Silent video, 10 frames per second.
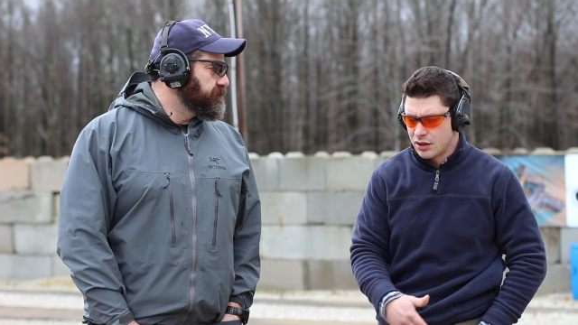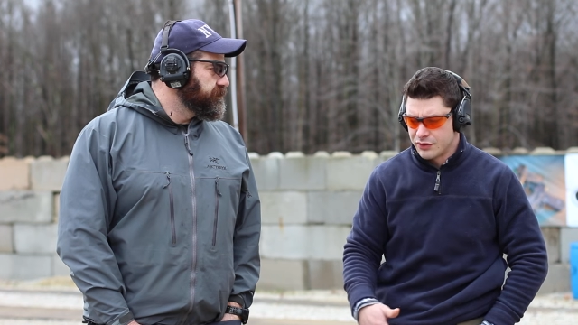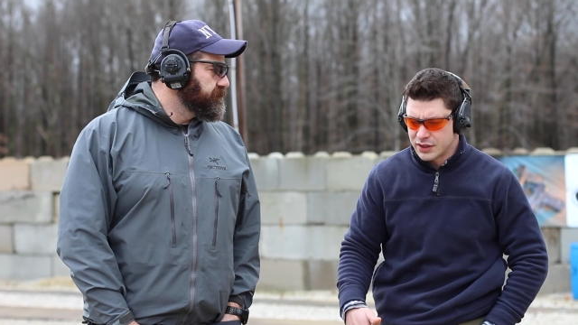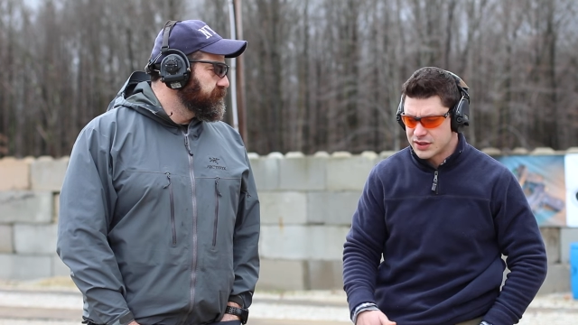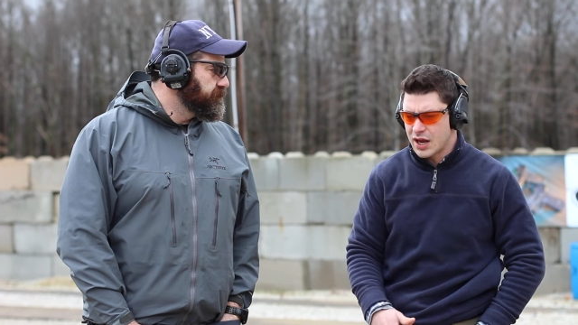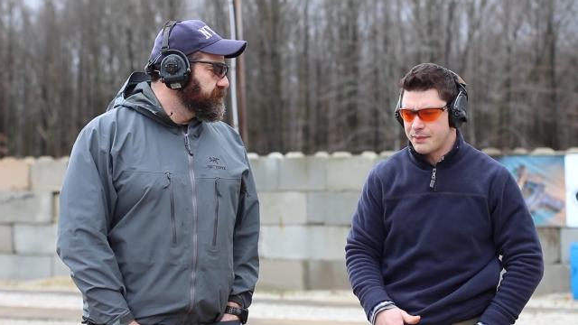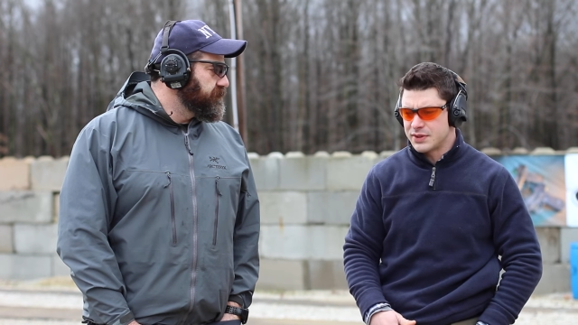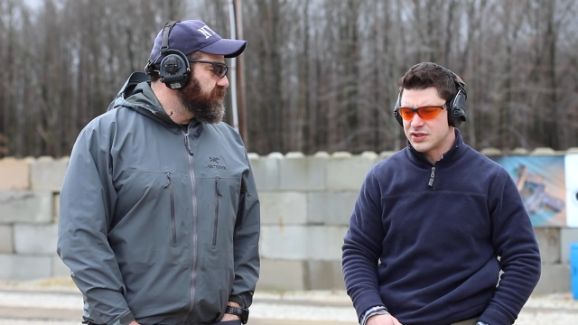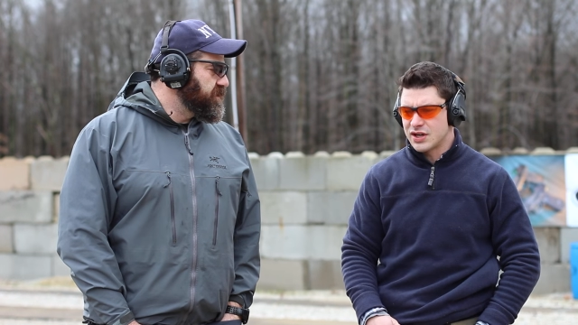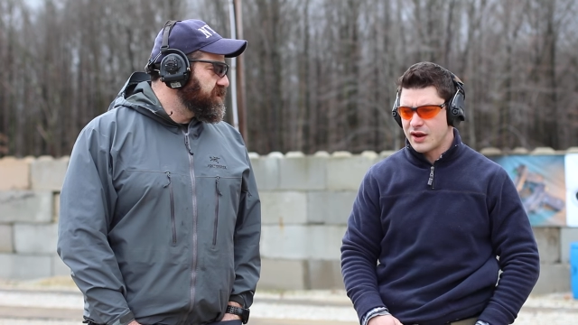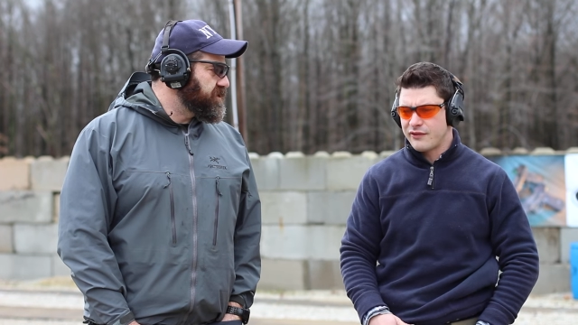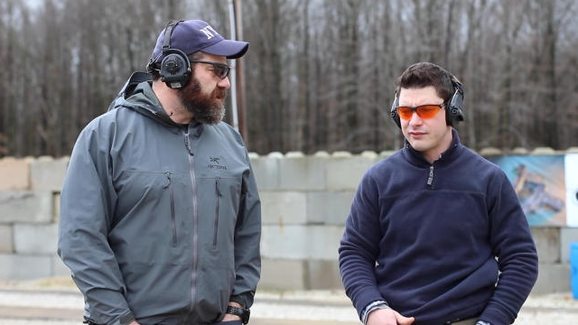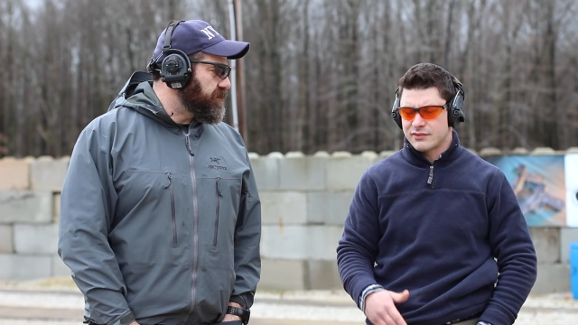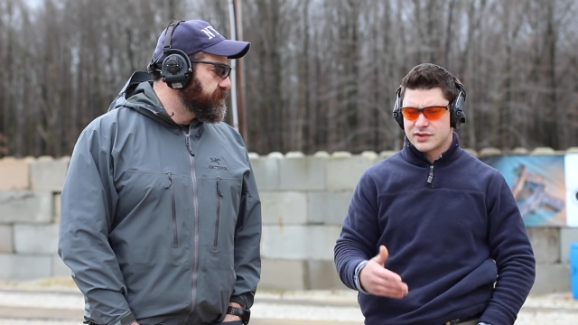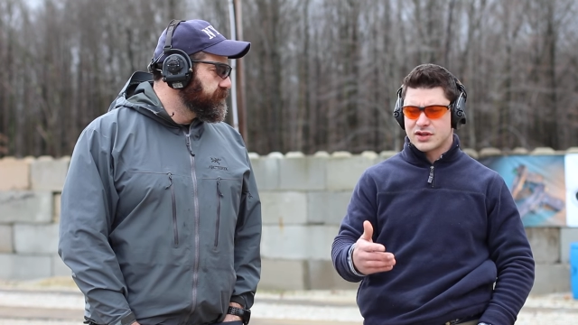Speaker 1: clothing type and stuff,
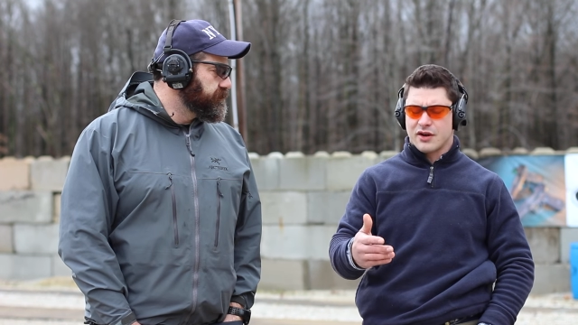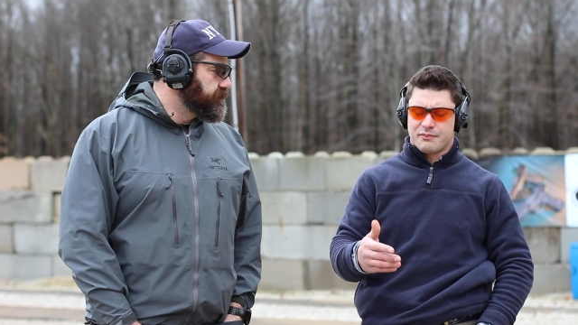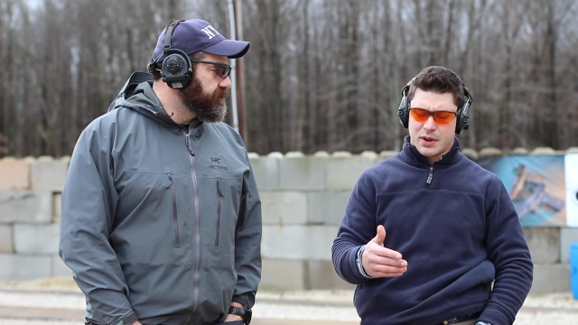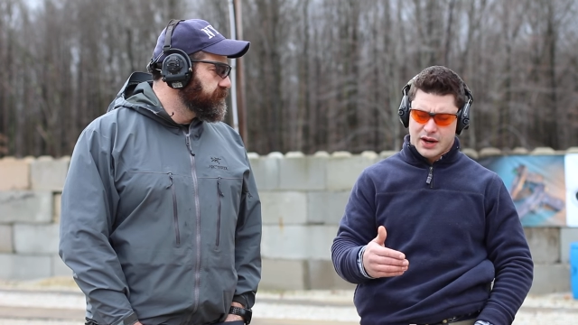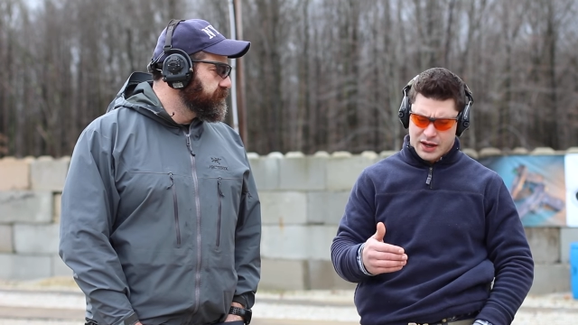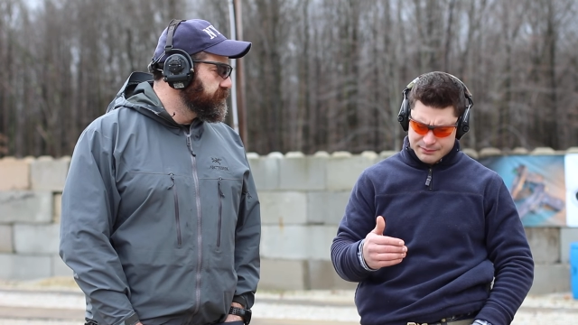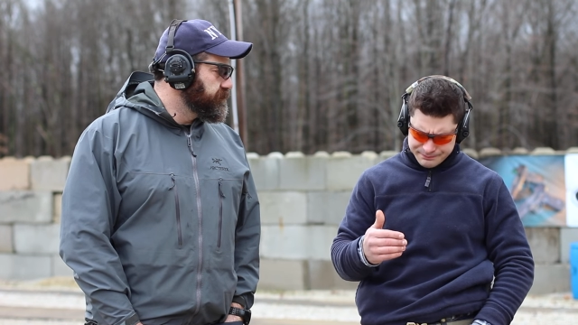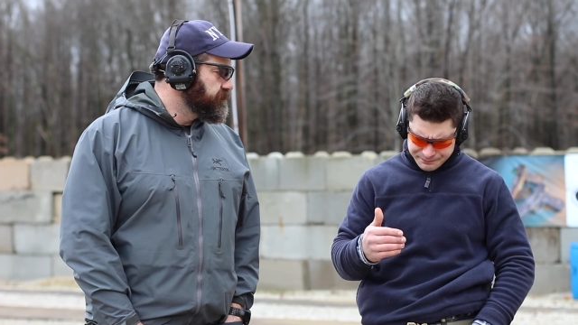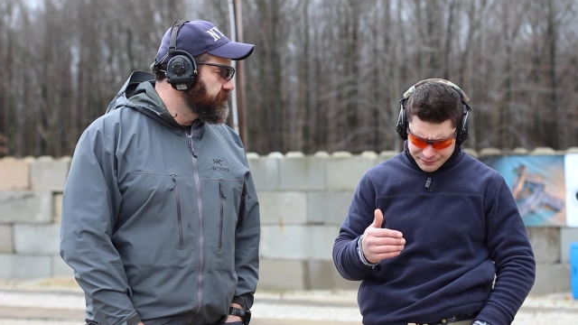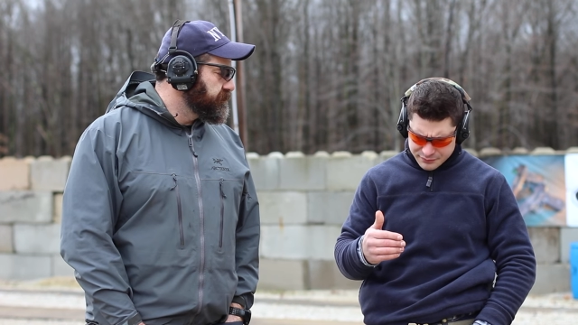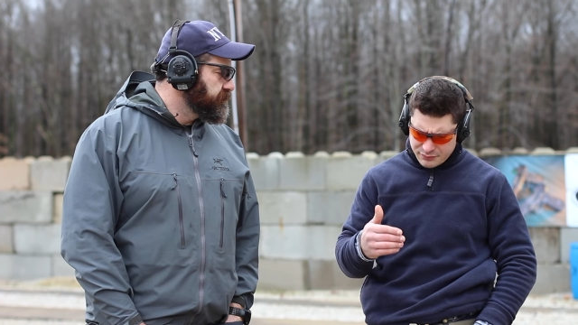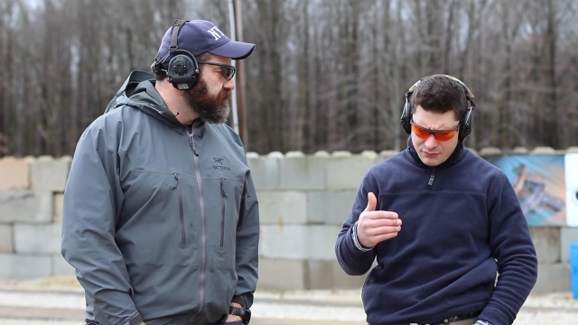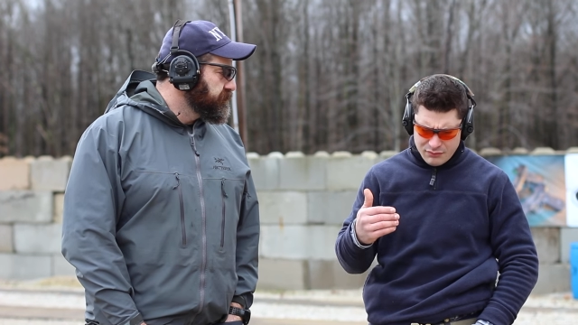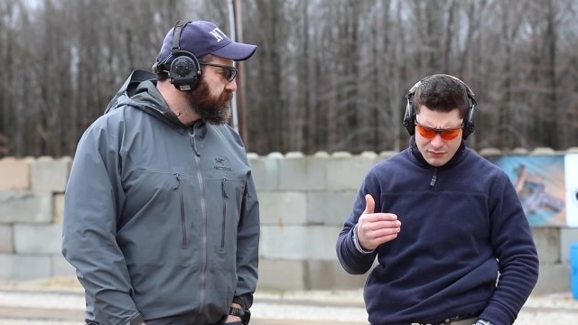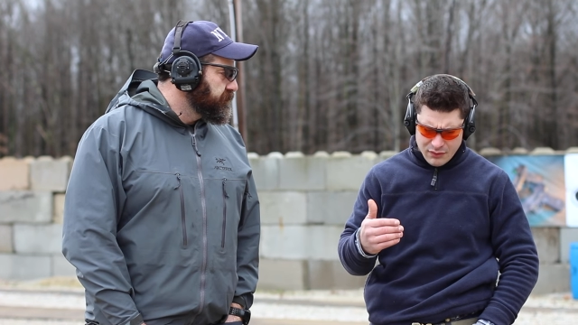but
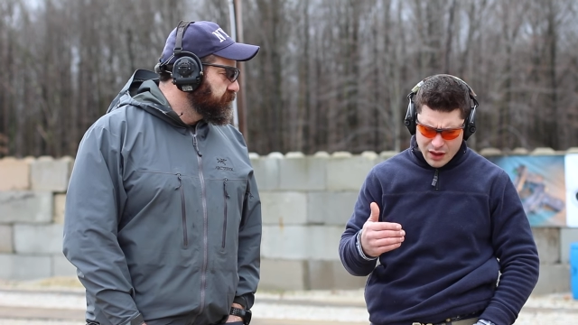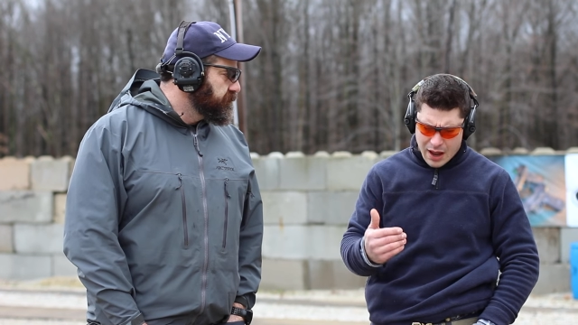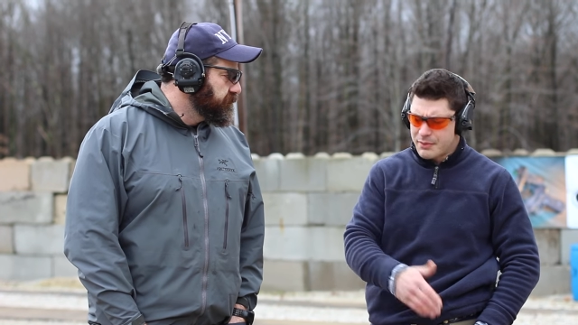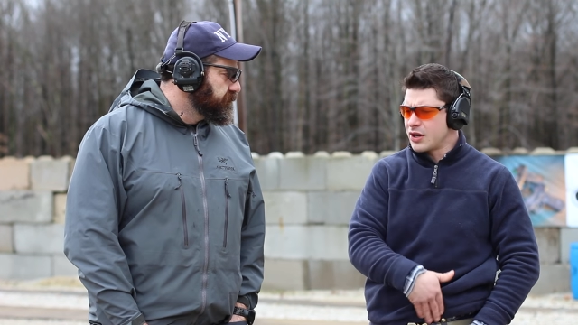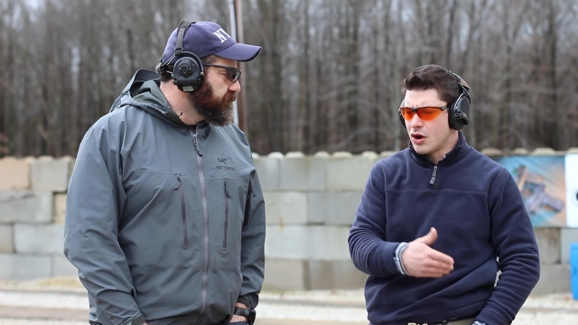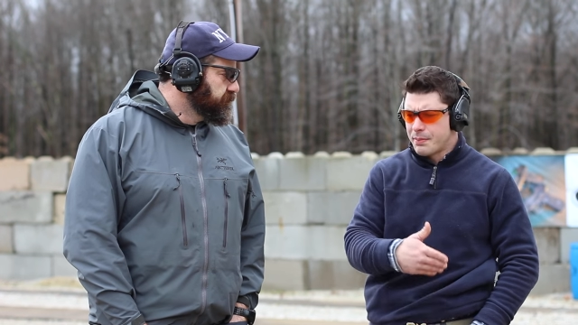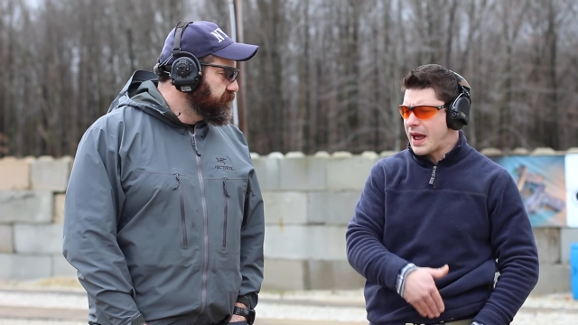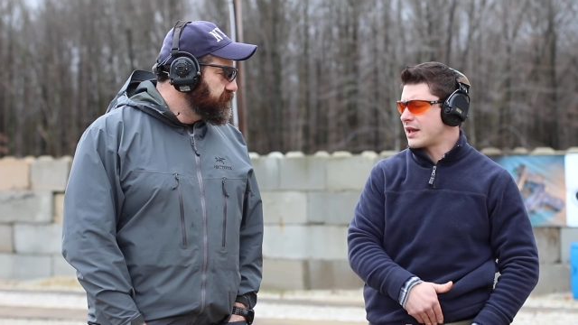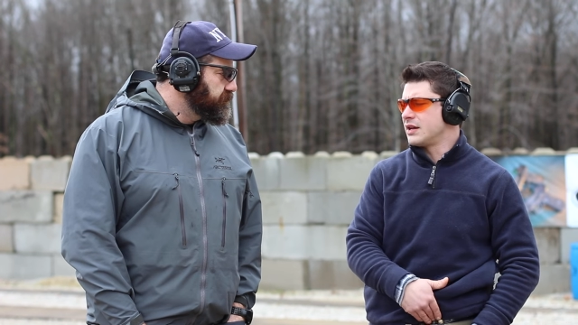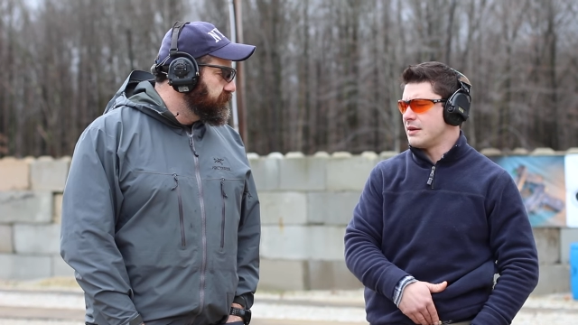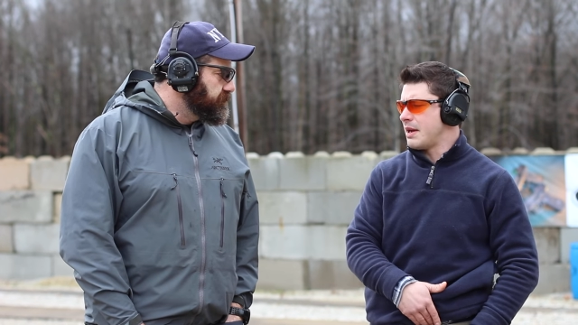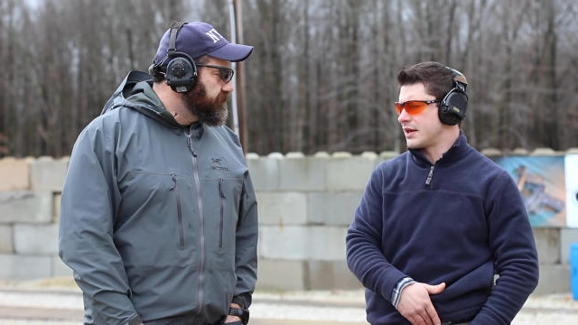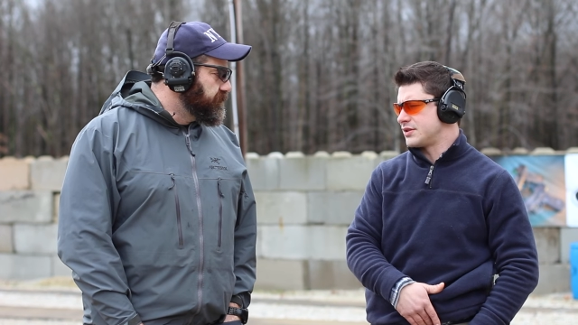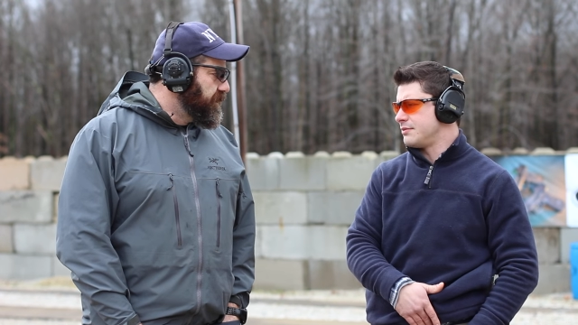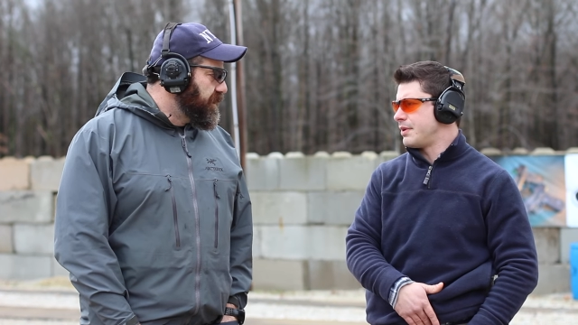I'm going to go back into the
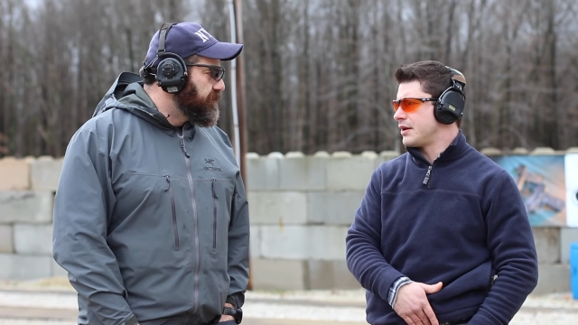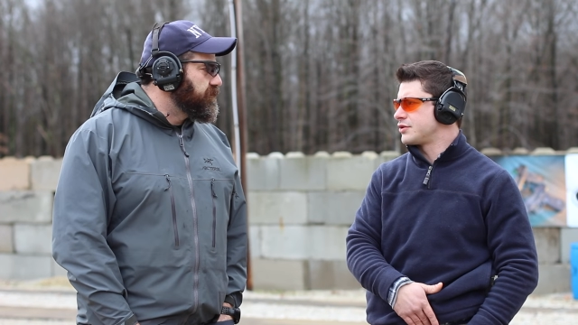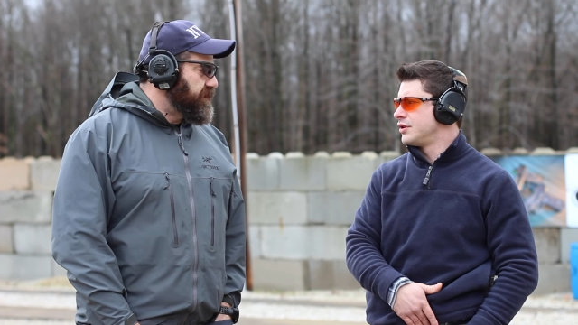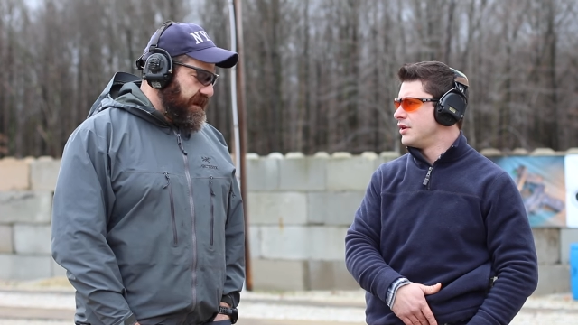magazine pouch.